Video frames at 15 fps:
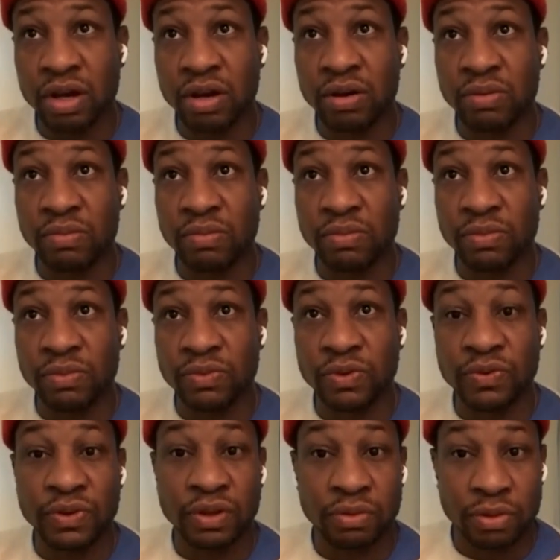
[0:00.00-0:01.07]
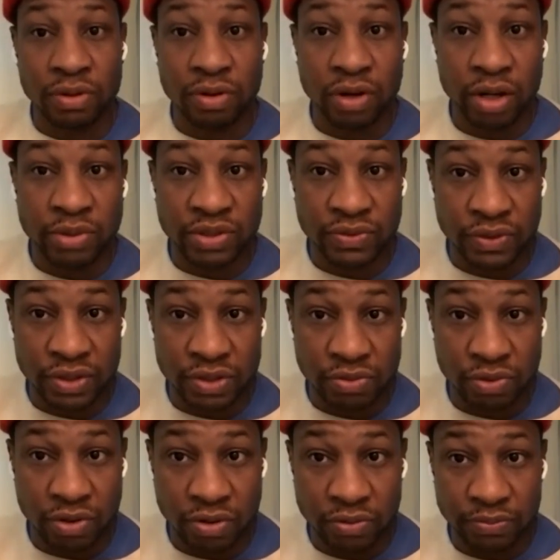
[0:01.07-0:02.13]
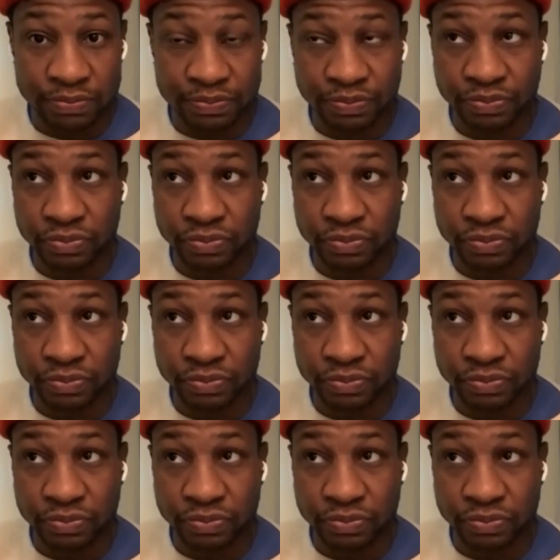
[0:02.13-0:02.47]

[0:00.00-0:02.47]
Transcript: um, fulfill the requirements for this role.